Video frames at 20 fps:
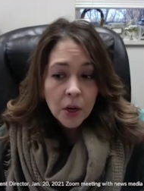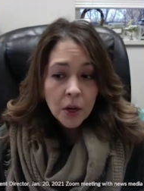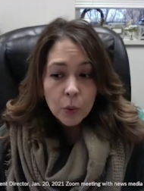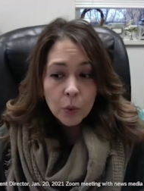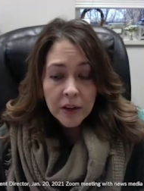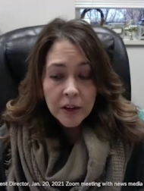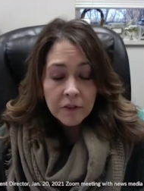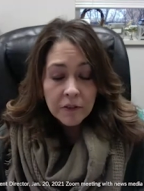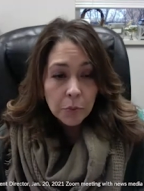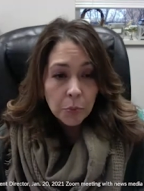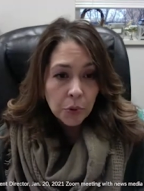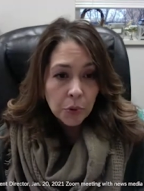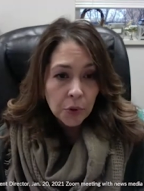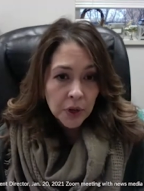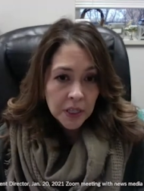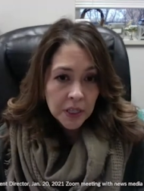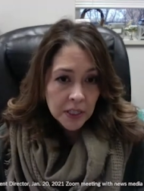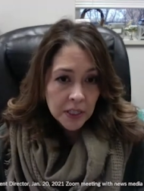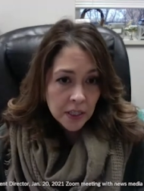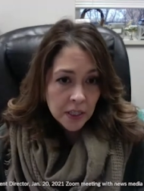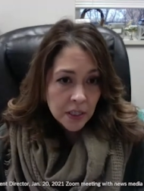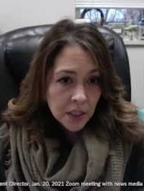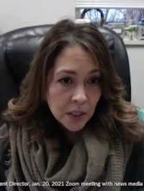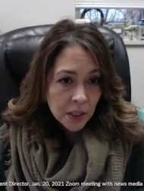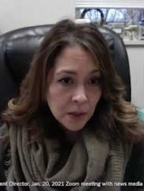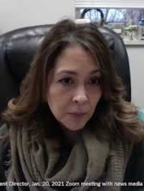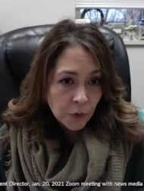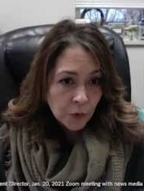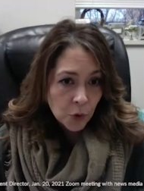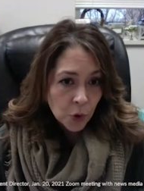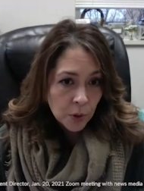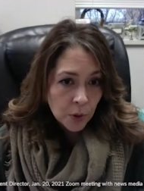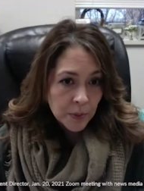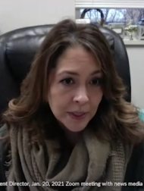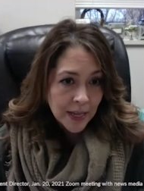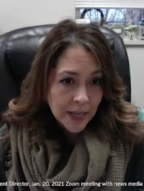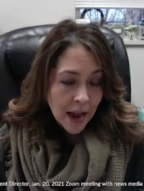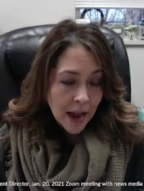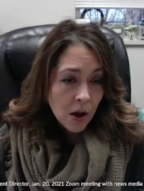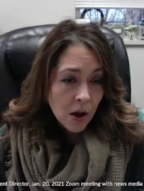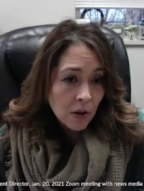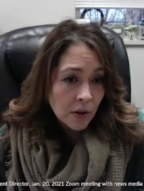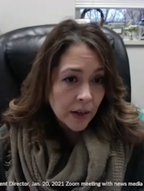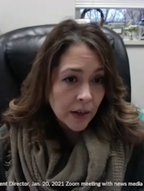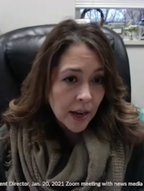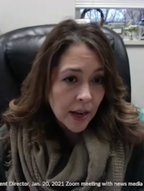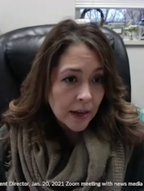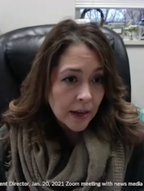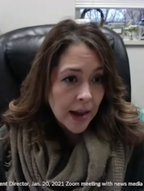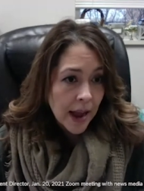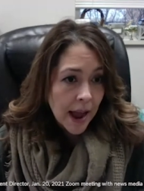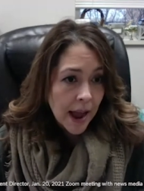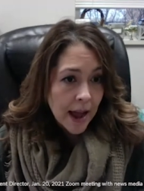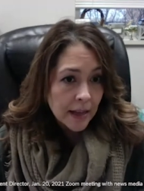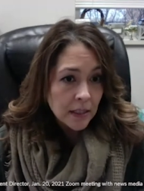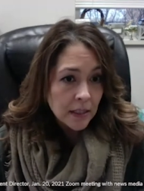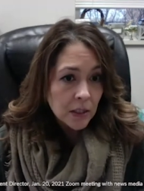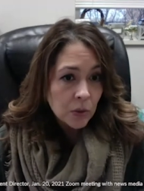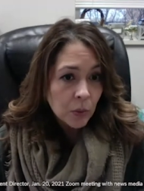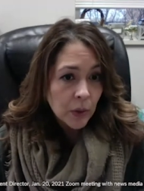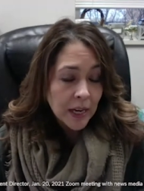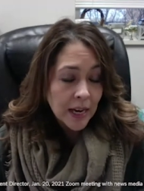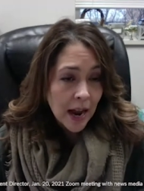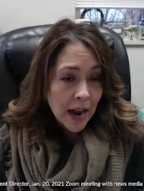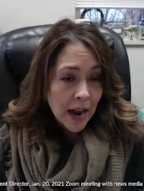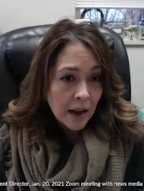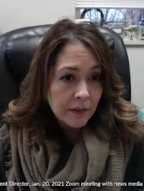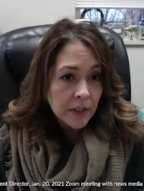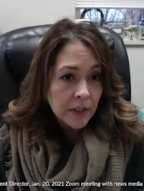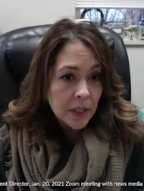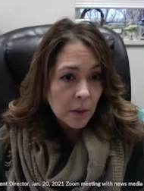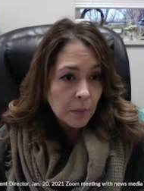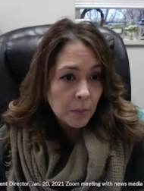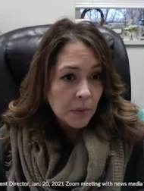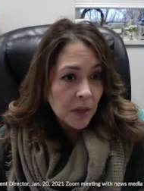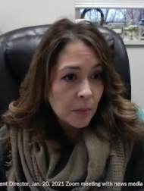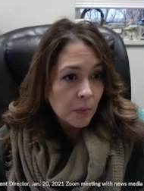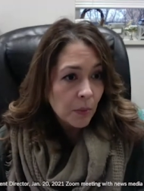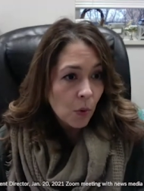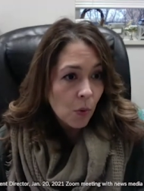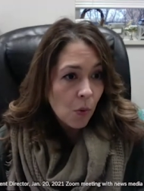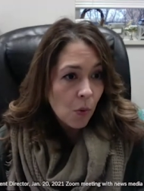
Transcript: We've printed some forms out, and as we have some people